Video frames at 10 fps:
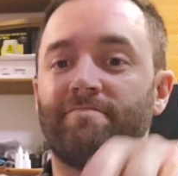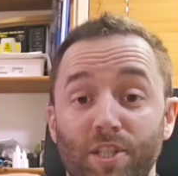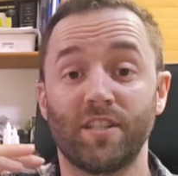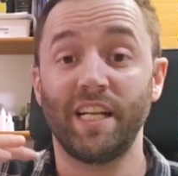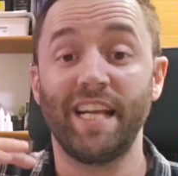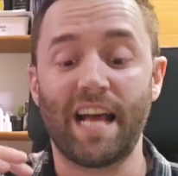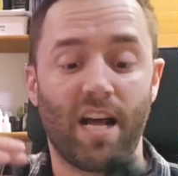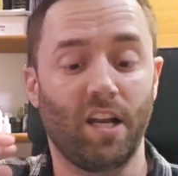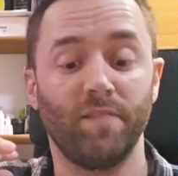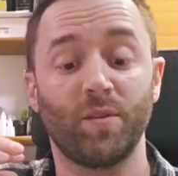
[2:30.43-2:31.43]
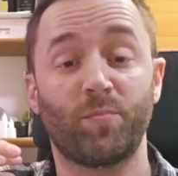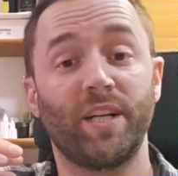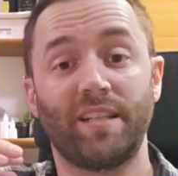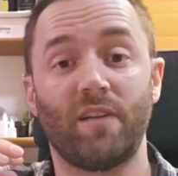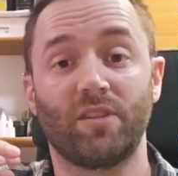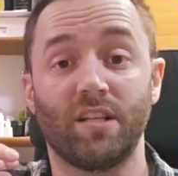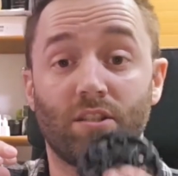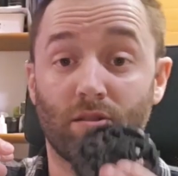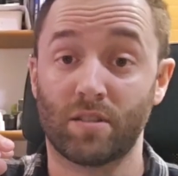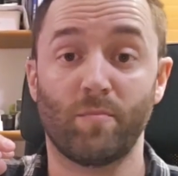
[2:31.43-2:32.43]
Personally, I love to print out
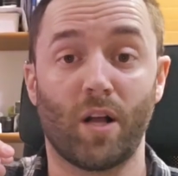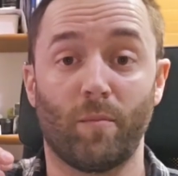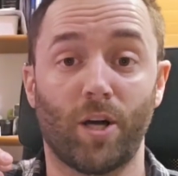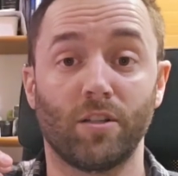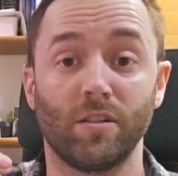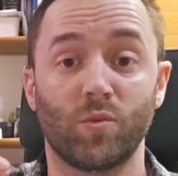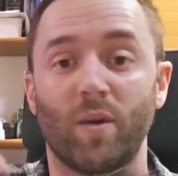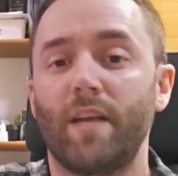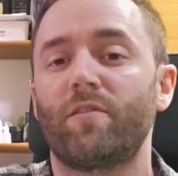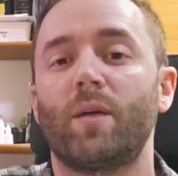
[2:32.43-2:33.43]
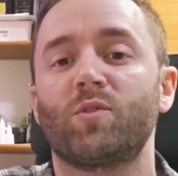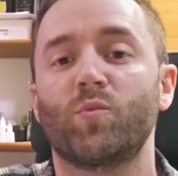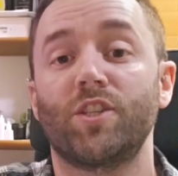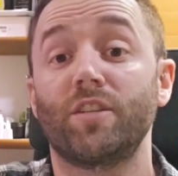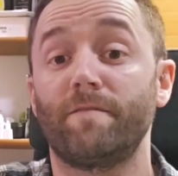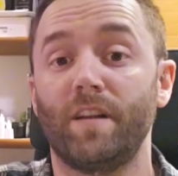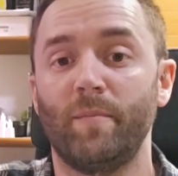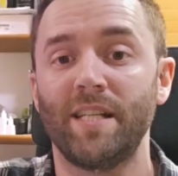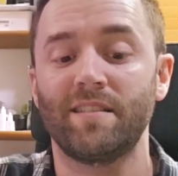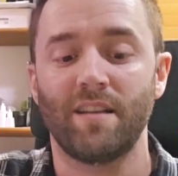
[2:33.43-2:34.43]
these small models whenever I'm switching
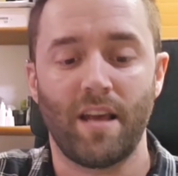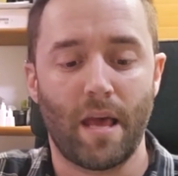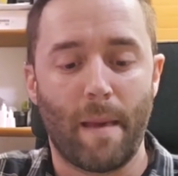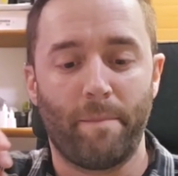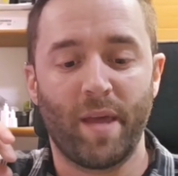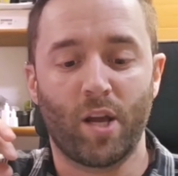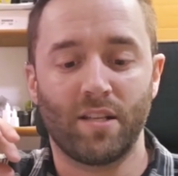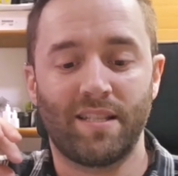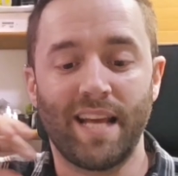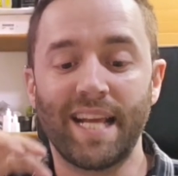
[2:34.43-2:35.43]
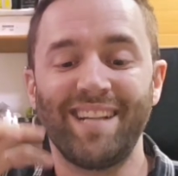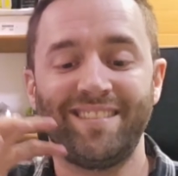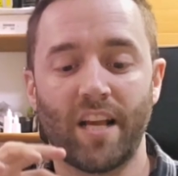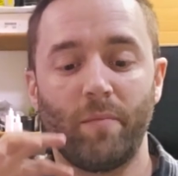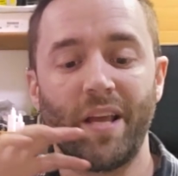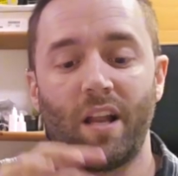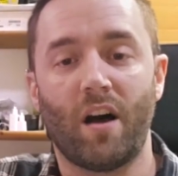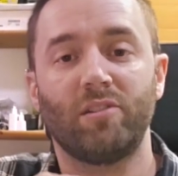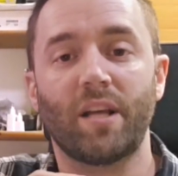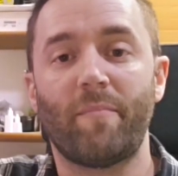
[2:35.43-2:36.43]
filaments because they can tell me a
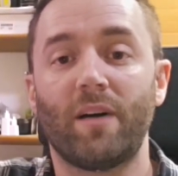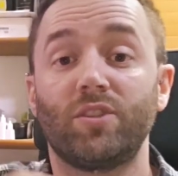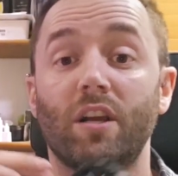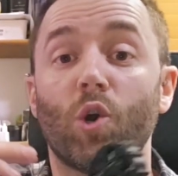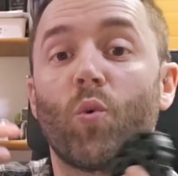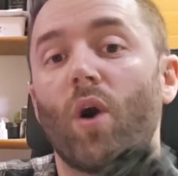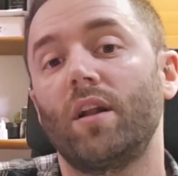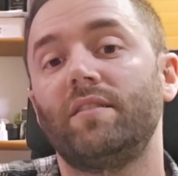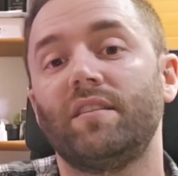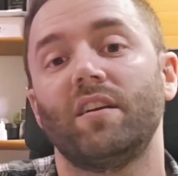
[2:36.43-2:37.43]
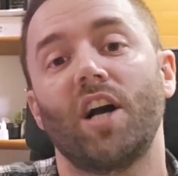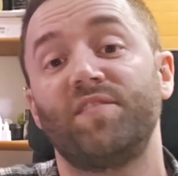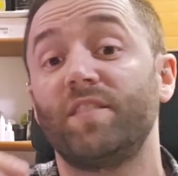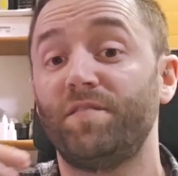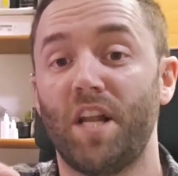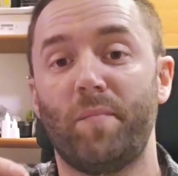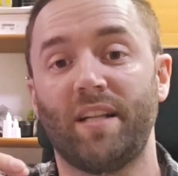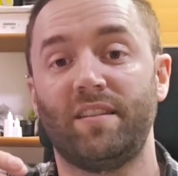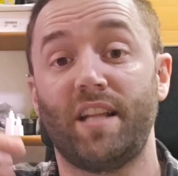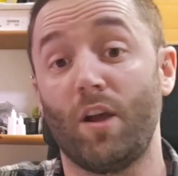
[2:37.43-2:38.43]
lot about the quality of the
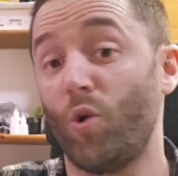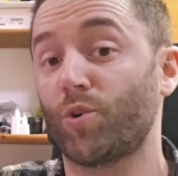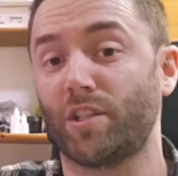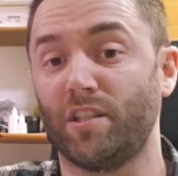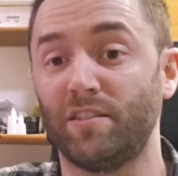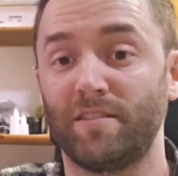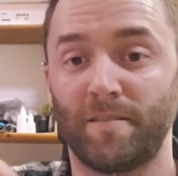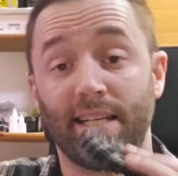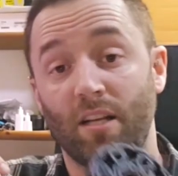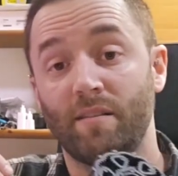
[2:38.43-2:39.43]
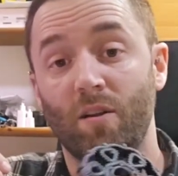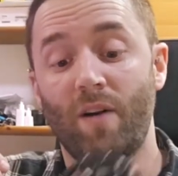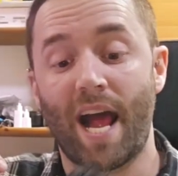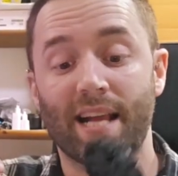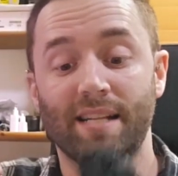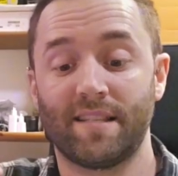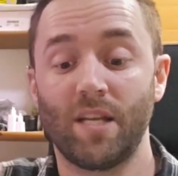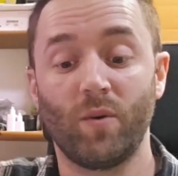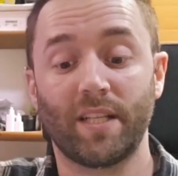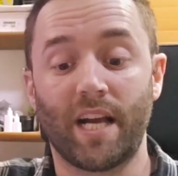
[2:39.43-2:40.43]
filament that I ordered. And also, I can
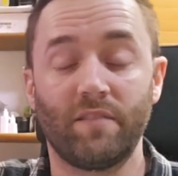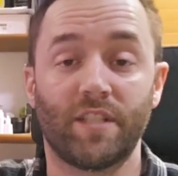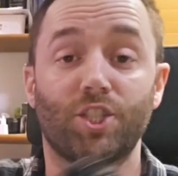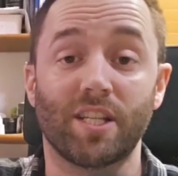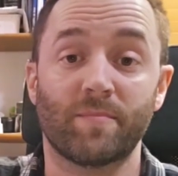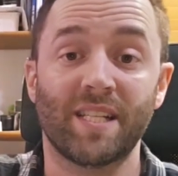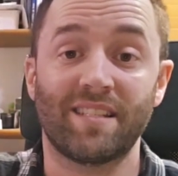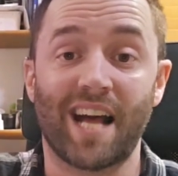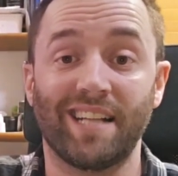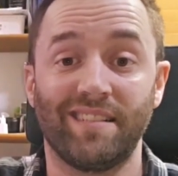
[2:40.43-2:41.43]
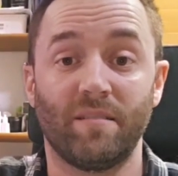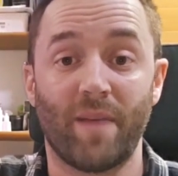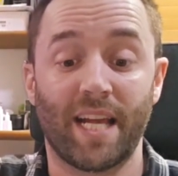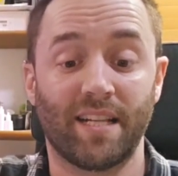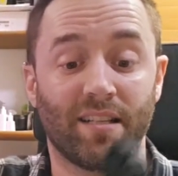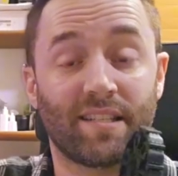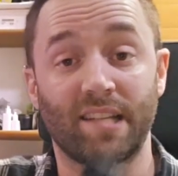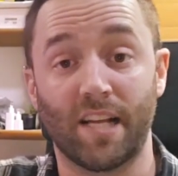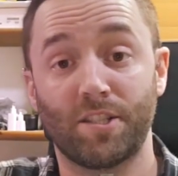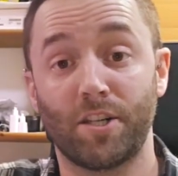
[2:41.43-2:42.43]
see what kind of adjustments I need to make in the
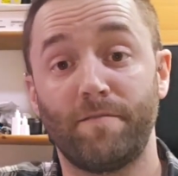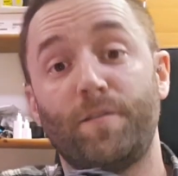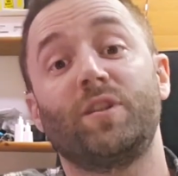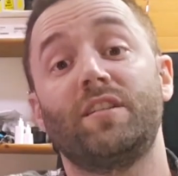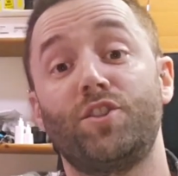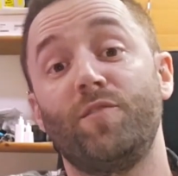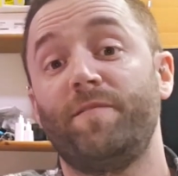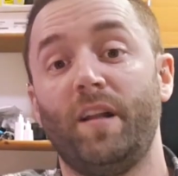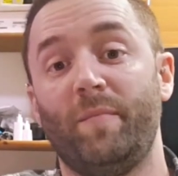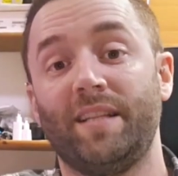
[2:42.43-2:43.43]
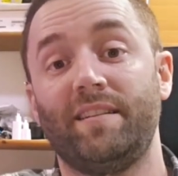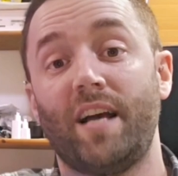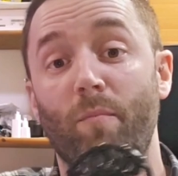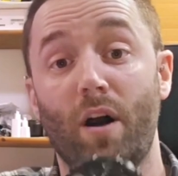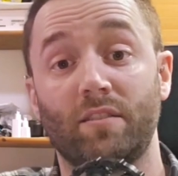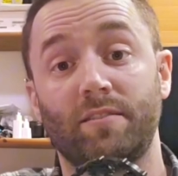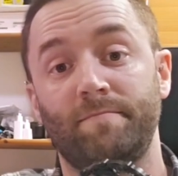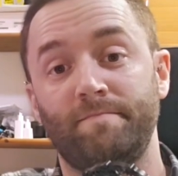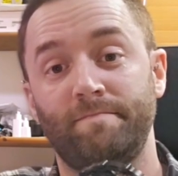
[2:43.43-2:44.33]
slicer for this new filament that I bought.